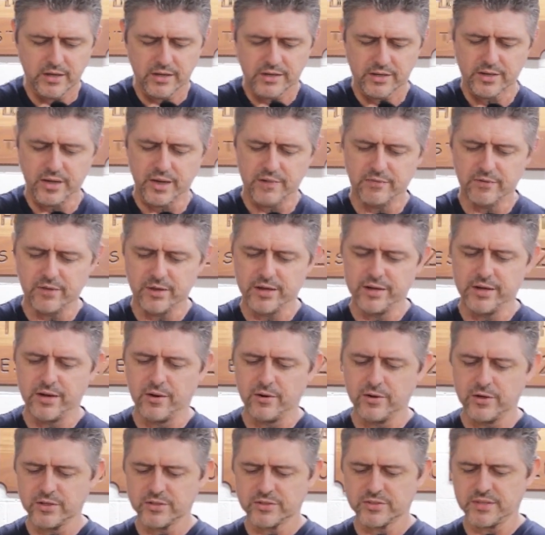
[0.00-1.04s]
you definitely
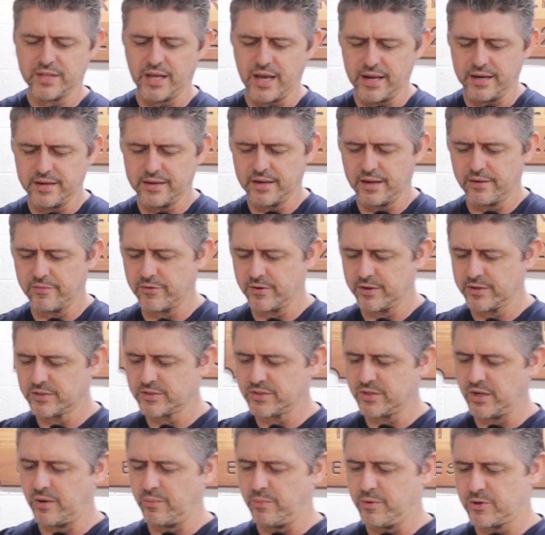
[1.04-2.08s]
notice that
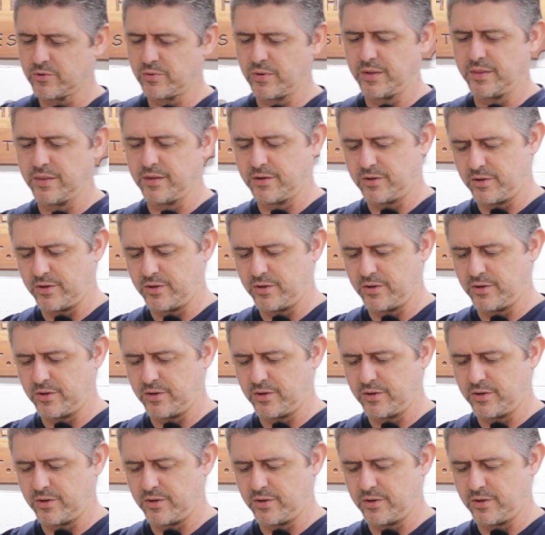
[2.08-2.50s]
difference though between